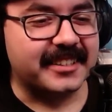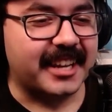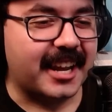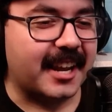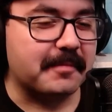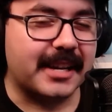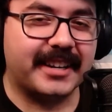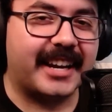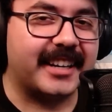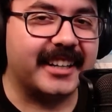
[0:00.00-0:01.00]
Damn, man,
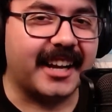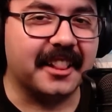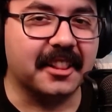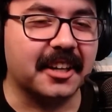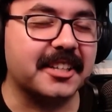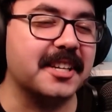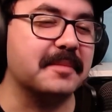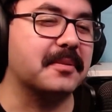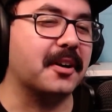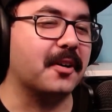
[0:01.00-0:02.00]
that guy got lucky,
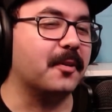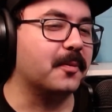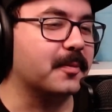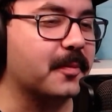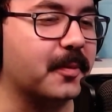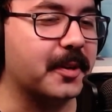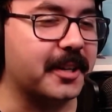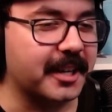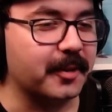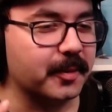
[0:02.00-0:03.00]
bro. One
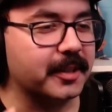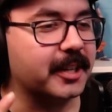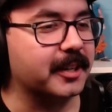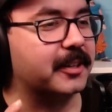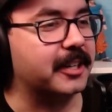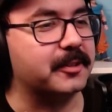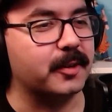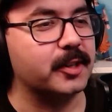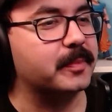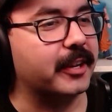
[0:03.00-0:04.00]
day I'll get
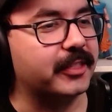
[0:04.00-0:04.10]
crushed by